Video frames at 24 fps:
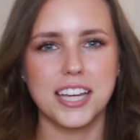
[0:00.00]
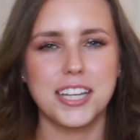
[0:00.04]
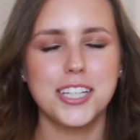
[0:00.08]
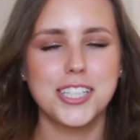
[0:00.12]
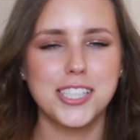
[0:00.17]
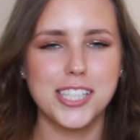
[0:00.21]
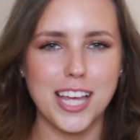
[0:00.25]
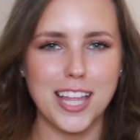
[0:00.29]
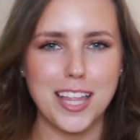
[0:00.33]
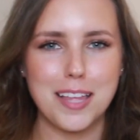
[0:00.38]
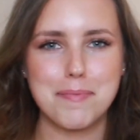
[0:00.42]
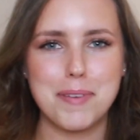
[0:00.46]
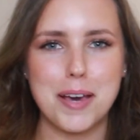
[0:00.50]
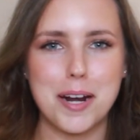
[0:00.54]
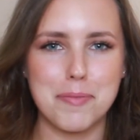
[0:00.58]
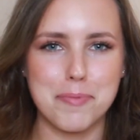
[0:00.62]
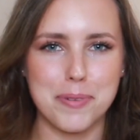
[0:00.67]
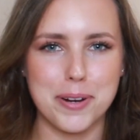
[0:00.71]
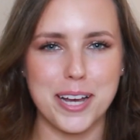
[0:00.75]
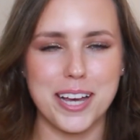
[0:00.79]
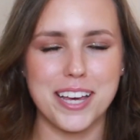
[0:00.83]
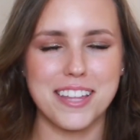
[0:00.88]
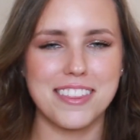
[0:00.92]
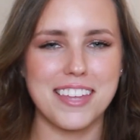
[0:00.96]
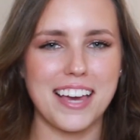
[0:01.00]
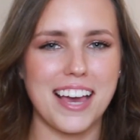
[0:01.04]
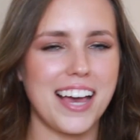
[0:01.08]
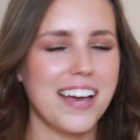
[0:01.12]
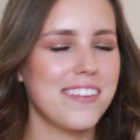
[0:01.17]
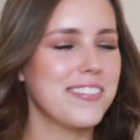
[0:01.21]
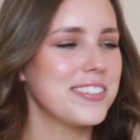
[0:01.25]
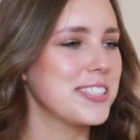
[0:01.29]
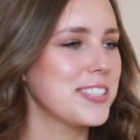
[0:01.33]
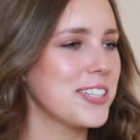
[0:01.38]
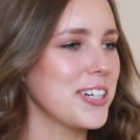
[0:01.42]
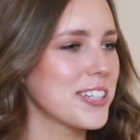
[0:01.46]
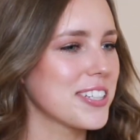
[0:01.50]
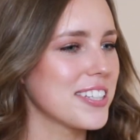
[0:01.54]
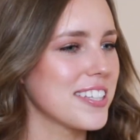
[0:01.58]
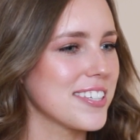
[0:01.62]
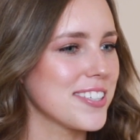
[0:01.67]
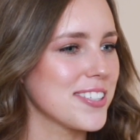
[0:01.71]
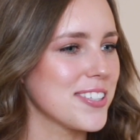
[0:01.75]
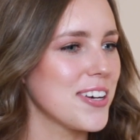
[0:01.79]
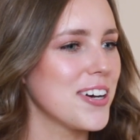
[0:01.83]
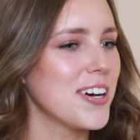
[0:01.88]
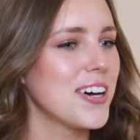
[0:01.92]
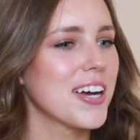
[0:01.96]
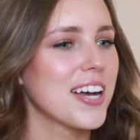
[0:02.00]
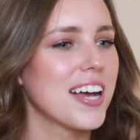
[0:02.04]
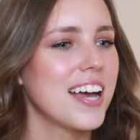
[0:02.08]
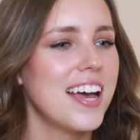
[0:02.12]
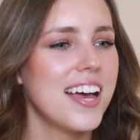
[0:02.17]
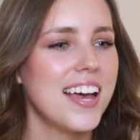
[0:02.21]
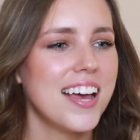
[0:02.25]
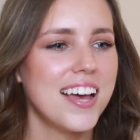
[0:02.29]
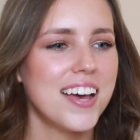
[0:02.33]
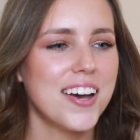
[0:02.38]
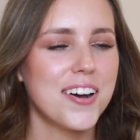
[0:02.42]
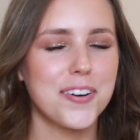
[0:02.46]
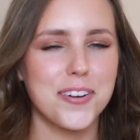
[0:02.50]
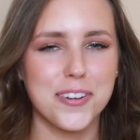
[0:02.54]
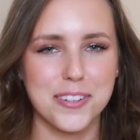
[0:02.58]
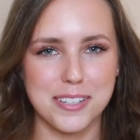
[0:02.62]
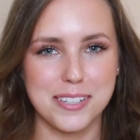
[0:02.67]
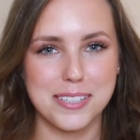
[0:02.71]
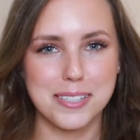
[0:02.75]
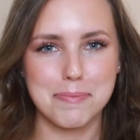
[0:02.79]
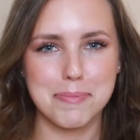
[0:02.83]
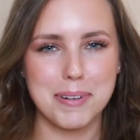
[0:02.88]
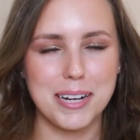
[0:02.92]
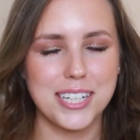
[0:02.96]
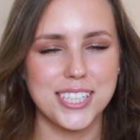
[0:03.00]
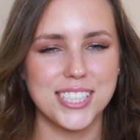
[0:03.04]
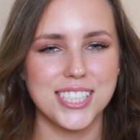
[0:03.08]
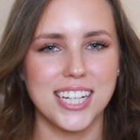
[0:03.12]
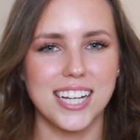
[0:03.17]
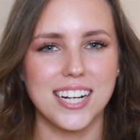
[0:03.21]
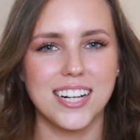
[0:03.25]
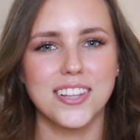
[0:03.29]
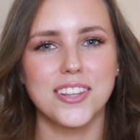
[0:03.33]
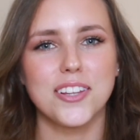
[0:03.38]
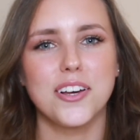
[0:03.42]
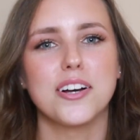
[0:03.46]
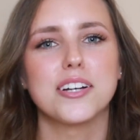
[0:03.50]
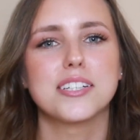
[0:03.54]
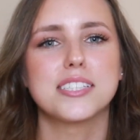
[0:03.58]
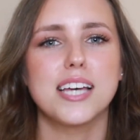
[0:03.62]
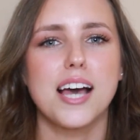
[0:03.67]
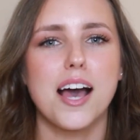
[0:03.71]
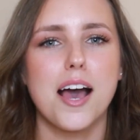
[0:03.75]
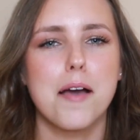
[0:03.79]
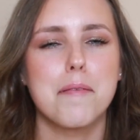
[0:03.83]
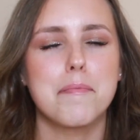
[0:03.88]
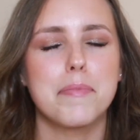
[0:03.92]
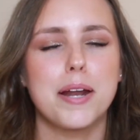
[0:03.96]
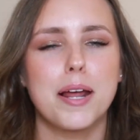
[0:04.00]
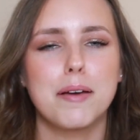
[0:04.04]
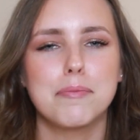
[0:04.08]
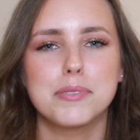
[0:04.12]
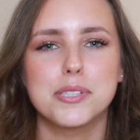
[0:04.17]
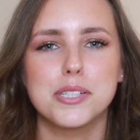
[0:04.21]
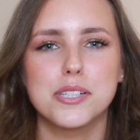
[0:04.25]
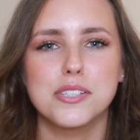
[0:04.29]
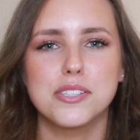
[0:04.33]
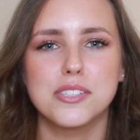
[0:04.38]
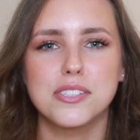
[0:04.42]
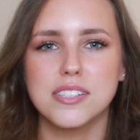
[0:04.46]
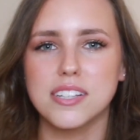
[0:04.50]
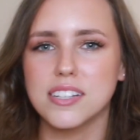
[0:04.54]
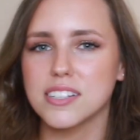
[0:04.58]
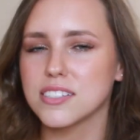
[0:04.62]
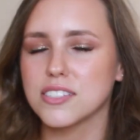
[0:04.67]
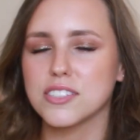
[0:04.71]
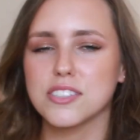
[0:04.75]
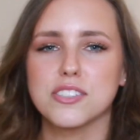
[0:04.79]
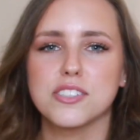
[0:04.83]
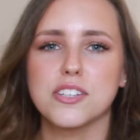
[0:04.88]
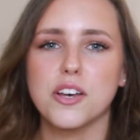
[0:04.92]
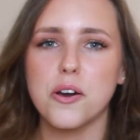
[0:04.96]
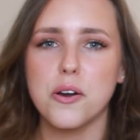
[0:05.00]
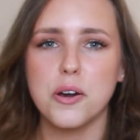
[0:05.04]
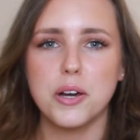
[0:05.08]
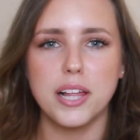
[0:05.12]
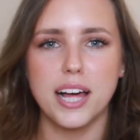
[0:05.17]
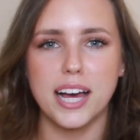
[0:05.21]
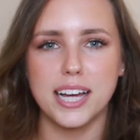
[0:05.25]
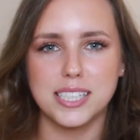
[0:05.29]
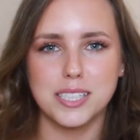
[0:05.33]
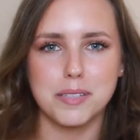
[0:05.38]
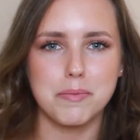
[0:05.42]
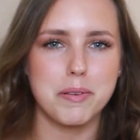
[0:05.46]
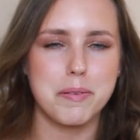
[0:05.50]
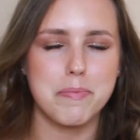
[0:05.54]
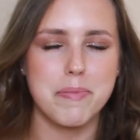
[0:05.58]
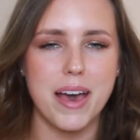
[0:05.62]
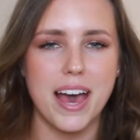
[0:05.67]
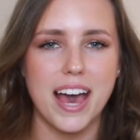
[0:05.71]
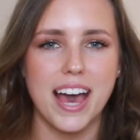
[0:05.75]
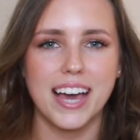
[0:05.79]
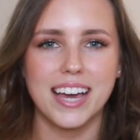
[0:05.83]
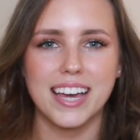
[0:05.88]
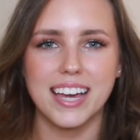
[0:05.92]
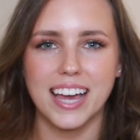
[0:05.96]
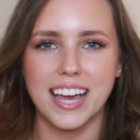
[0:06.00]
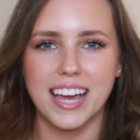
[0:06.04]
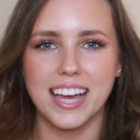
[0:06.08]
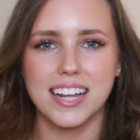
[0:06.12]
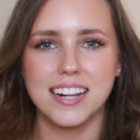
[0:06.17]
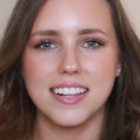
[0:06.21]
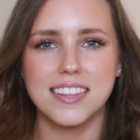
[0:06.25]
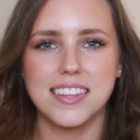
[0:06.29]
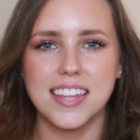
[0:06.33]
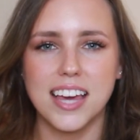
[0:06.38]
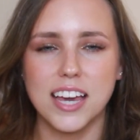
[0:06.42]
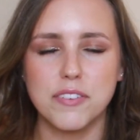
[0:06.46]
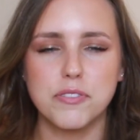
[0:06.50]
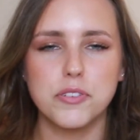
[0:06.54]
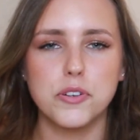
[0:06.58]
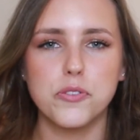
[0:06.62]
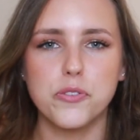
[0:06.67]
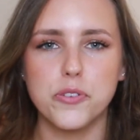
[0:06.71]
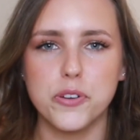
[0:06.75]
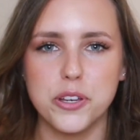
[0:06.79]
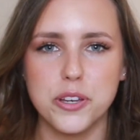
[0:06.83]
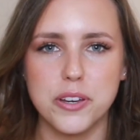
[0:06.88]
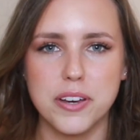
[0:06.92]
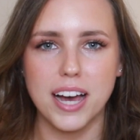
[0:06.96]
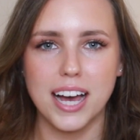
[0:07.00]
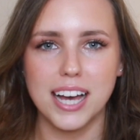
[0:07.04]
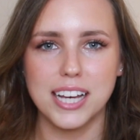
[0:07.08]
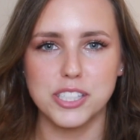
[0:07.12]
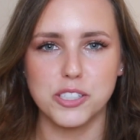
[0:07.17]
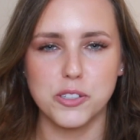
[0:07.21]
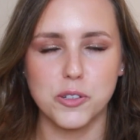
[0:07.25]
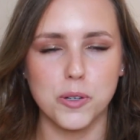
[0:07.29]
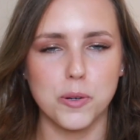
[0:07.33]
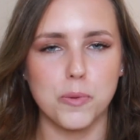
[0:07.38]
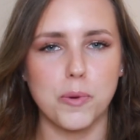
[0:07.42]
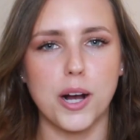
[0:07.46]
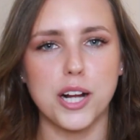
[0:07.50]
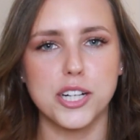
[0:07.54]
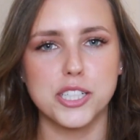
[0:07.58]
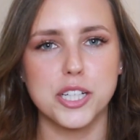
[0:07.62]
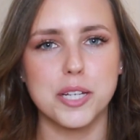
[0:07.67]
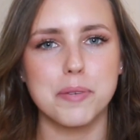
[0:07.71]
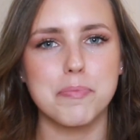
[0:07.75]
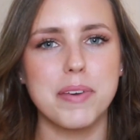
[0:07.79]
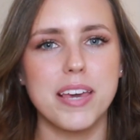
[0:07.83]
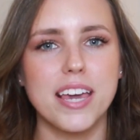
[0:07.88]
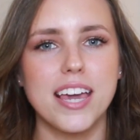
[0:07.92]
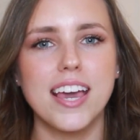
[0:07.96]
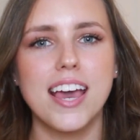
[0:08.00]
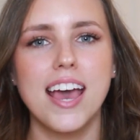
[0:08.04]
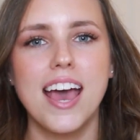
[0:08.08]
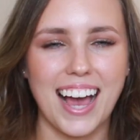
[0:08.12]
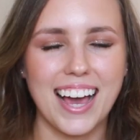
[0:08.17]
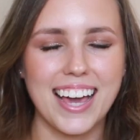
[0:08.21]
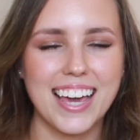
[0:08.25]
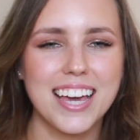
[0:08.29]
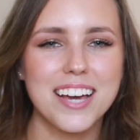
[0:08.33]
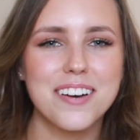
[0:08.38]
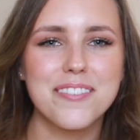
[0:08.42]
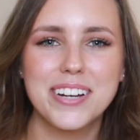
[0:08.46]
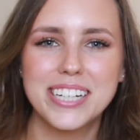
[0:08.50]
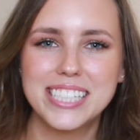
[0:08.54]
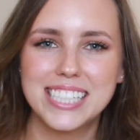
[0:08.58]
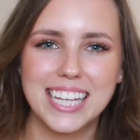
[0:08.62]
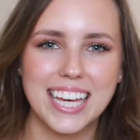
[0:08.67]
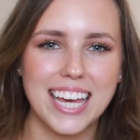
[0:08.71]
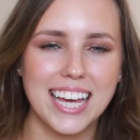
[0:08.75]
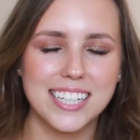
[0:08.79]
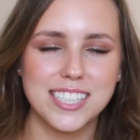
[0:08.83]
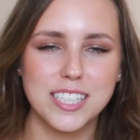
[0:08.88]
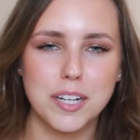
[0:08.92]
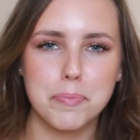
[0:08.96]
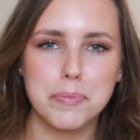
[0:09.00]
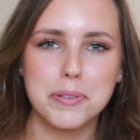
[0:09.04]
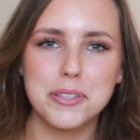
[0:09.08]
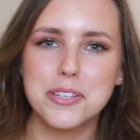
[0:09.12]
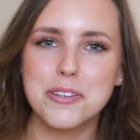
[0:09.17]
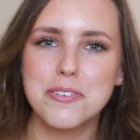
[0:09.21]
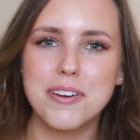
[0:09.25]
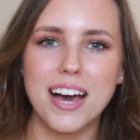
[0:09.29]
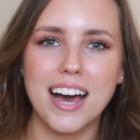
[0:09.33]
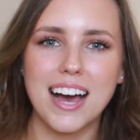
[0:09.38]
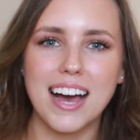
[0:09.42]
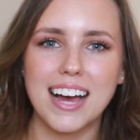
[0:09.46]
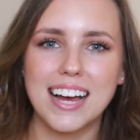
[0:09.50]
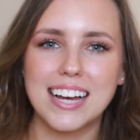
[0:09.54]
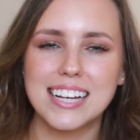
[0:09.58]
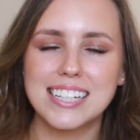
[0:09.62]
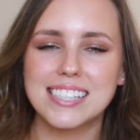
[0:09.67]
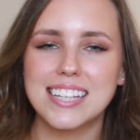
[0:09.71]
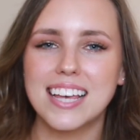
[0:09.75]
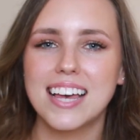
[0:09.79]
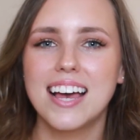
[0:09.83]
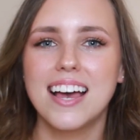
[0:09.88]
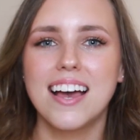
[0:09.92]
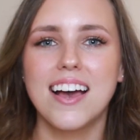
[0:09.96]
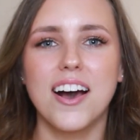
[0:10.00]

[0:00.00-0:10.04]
Can you tell I'm out of breath? I haven't talked this long or this much in a long time, but I'm just so glad to be back and thankful for guys who are watching me. I can't wait to catch up with you guys.